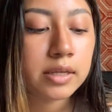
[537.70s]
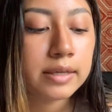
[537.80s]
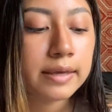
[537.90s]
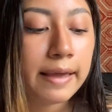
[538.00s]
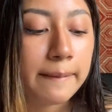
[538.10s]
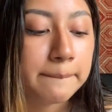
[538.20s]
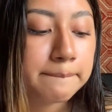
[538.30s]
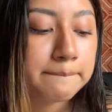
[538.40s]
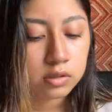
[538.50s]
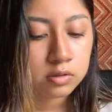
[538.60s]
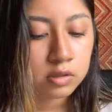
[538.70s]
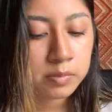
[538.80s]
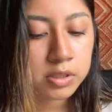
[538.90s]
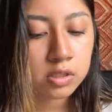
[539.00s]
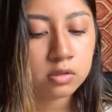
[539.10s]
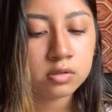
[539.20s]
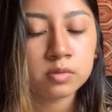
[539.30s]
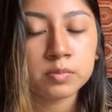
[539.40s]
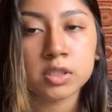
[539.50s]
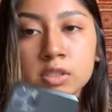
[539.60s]
yeah. Also, let me tell you
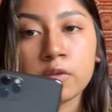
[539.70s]
something.